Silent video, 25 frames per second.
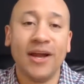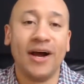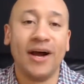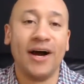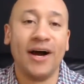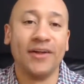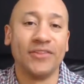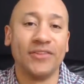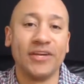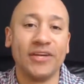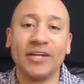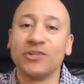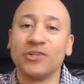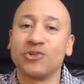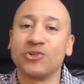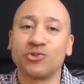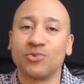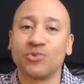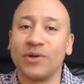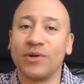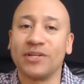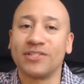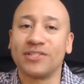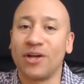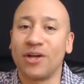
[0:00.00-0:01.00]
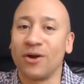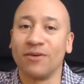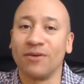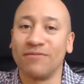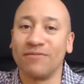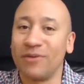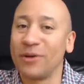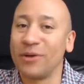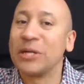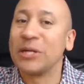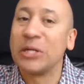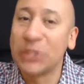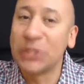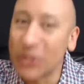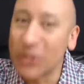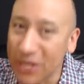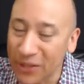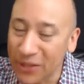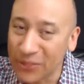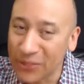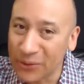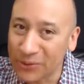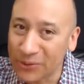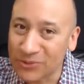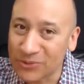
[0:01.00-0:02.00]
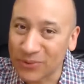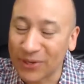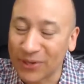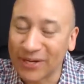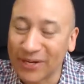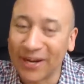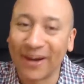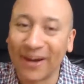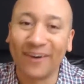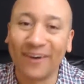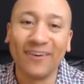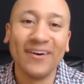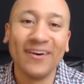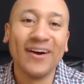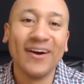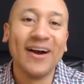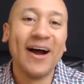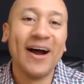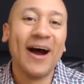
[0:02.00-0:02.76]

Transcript: The interest rates aren't very good on those right now.